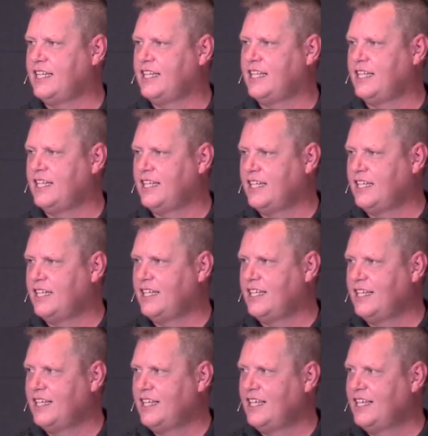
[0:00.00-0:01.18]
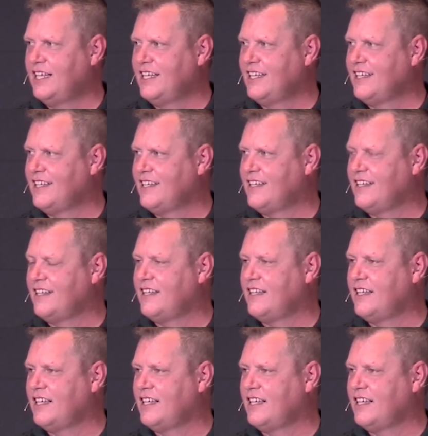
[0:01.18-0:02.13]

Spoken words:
Nobody speaks.